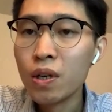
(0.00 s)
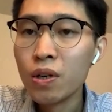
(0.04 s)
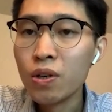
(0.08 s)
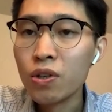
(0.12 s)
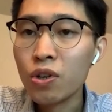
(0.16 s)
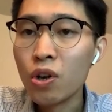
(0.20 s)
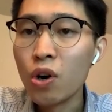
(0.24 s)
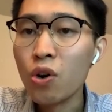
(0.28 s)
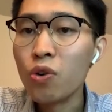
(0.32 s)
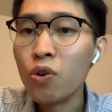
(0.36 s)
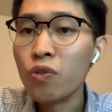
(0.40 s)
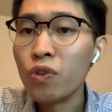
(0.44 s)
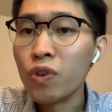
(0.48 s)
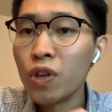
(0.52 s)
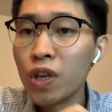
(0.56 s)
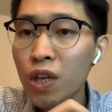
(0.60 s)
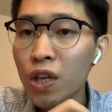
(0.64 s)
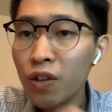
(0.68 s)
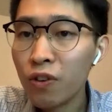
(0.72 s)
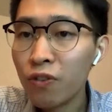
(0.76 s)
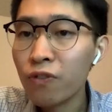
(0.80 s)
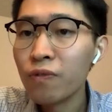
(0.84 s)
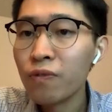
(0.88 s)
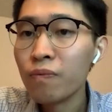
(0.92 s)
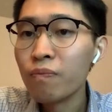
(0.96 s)
So
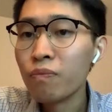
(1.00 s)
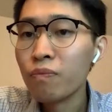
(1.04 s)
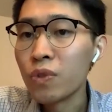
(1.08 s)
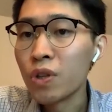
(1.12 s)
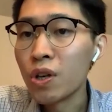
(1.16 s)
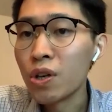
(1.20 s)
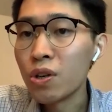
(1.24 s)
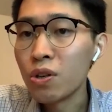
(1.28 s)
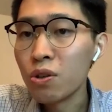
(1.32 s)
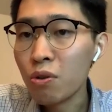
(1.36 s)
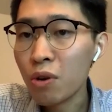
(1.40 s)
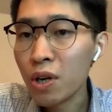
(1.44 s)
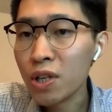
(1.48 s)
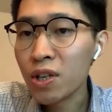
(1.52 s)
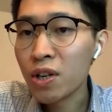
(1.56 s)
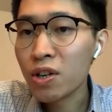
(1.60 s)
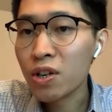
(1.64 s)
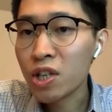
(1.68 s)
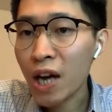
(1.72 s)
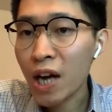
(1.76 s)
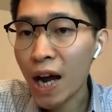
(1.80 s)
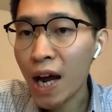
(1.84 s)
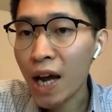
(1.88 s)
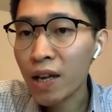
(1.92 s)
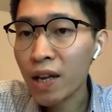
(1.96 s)
if the U.S. and
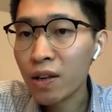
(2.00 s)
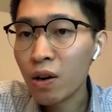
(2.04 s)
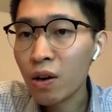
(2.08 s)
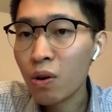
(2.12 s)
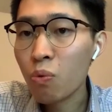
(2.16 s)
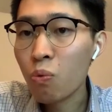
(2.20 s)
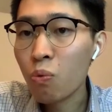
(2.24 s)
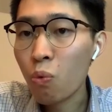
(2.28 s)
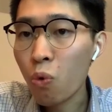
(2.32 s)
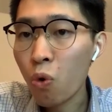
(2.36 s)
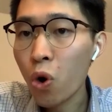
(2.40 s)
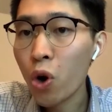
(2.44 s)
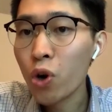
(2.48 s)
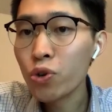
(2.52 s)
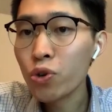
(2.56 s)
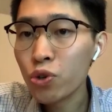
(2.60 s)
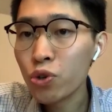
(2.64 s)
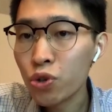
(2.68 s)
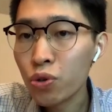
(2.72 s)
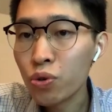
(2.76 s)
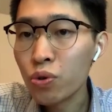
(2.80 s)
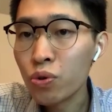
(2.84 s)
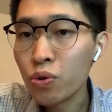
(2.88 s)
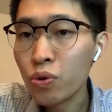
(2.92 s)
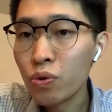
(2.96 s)
China were
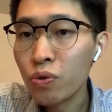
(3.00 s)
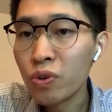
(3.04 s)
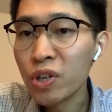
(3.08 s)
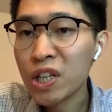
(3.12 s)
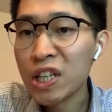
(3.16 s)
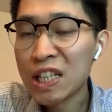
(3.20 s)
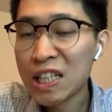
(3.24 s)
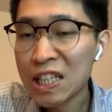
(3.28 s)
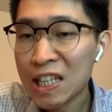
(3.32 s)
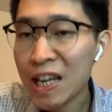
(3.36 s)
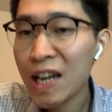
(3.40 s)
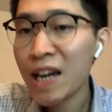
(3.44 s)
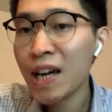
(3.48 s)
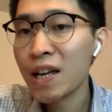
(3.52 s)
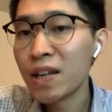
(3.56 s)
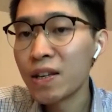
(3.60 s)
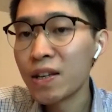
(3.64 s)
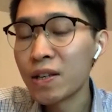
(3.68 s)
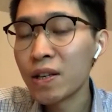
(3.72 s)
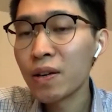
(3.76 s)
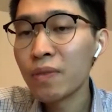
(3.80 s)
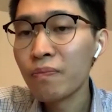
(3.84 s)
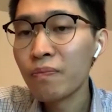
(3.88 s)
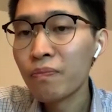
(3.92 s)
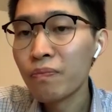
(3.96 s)
to
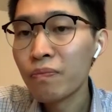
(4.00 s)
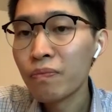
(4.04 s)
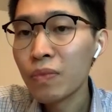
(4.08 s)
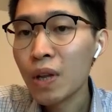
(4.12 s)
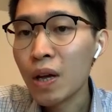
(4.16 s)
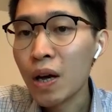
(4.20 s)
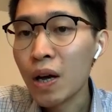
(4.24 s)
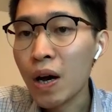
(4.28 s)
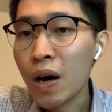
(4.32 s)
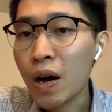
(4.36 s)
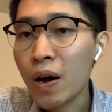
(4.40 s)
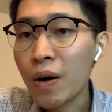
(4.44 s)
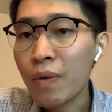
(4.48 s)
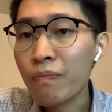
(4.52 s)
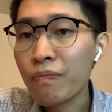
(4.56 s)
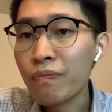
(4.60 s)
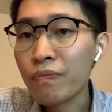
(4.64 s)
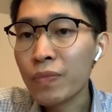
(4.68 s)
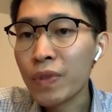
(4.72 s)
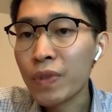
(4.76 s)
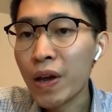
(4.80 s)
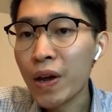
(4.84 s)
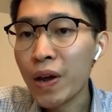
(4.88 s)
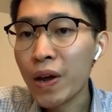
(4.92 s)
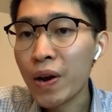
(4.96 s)
extend
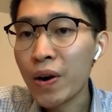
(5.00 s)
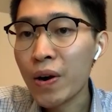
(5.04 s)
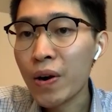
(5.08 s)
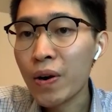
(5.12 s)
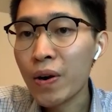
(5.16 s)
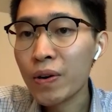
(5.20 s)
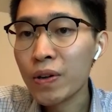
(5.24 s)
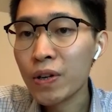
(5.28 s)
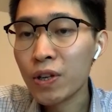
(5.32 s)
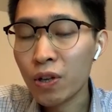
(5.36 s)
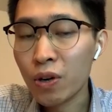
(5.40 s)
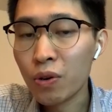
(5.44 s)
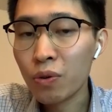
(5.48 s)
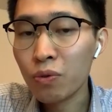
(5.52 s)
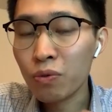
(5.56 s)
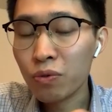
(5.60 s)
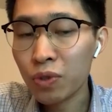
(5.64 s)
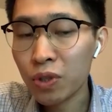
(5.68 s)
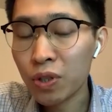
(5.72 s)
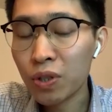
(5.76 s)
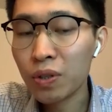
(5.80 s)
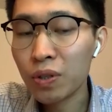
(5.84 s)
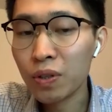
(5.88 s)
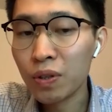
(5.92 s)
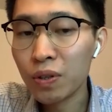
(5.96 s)
um, their, you know,
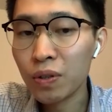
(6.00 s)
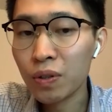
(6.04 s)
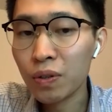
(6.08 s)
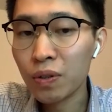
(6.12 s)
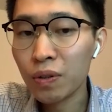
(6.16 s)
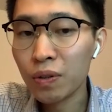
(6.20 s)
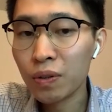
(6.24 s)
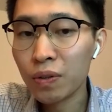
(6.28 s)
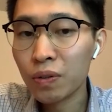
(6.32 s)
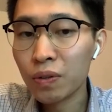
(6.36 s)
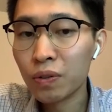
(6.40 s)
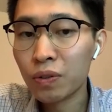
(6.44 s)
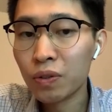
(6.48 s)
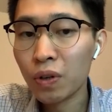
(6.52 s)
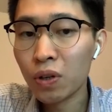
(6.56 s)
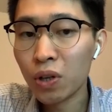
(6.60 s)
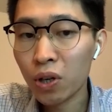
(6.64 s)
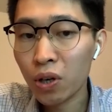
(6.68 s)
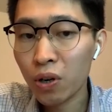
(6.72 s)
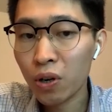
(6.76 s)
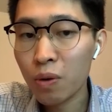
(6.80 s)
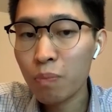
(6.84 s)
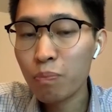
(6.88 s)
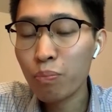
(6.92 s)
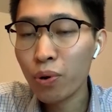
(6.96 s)
the, the,
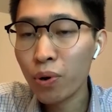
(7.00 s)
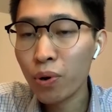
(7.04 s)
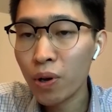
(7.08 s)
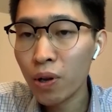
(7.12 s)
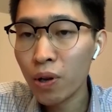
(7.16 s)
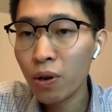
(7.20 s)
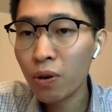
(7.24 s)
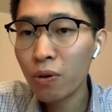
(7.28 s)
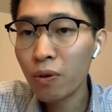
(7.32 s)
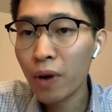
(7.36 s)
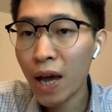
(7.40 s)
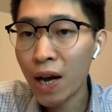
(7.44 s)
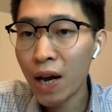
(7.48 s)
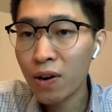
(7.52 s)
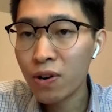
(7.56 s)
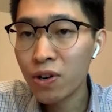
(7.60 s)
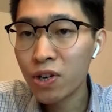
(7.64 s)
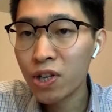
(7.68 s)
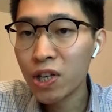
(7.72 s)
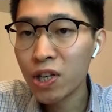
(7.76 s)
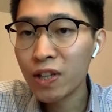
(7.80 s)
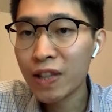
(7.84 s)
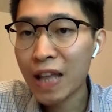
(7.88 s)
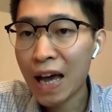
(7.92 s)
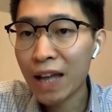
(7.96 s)
current political
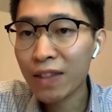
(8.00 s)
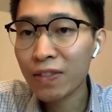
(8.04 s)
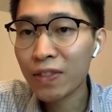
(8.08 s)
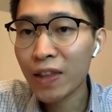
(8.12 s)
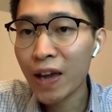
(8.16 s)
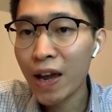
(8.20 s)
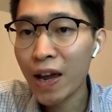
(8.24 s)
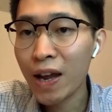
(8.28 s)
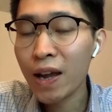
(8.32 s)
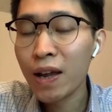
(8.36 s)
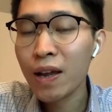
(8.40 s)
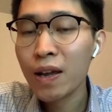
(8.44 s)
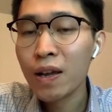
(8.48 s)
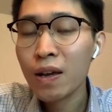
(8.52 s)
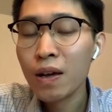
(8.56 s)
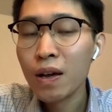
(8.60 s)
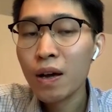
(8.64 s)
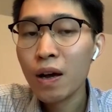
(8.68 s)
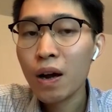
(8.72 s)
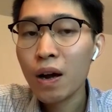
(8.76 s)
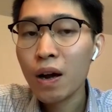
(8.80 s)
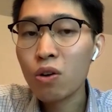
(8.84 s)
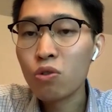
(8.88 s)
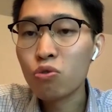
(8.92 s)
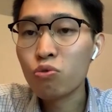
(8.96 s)
energy that they
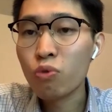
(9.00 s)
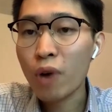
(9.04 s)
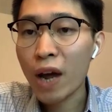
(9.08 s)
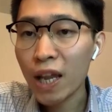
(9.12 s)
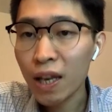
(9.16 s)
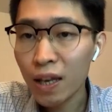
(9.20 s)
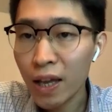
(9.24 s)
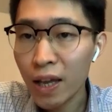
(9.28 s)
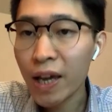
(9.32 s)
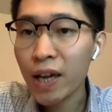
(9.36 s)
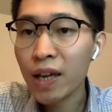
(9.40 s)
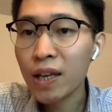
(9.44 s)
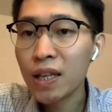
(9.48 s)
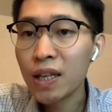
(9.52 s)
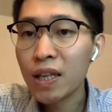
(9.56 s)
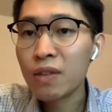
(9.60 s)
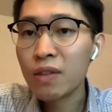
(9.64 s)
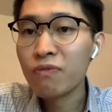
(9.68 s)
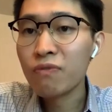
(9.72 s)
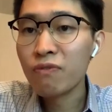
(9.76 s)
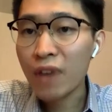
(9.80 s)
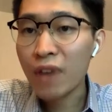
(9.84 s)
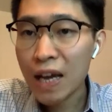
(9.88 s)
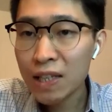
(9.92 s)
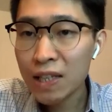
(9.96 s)
are rightly
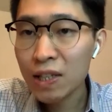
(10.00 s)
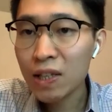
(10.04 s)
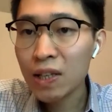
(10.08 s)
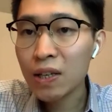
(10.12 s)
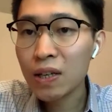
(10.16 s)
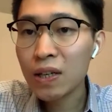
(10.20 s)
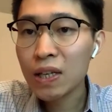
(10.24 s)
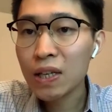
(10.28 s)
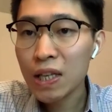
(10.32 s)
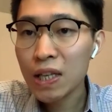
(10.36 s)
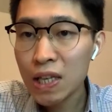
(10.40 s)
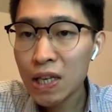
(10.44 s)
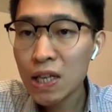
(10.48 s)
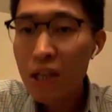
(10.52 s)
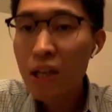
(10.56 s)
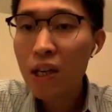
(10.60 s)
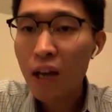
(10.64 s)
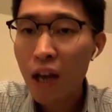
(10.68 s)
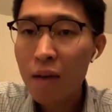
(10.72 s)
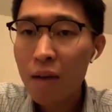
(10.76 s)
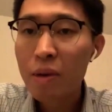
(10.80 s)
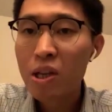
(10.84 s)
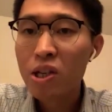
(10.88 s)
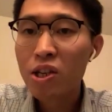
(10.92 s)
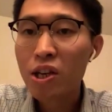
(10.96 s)
investing in
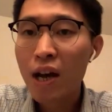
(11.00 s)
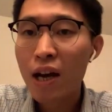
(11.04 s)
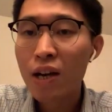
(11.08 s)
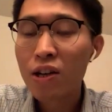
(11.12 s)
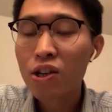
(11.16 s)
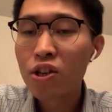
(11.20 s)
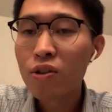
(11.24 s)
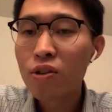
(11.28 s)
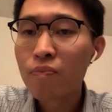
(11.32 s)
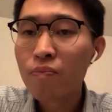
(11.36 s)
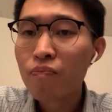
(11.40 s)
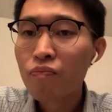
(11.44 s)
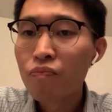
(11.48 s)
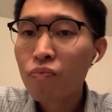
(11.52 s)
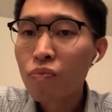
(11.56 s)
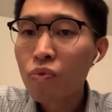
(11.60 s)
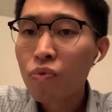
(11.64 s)
climate change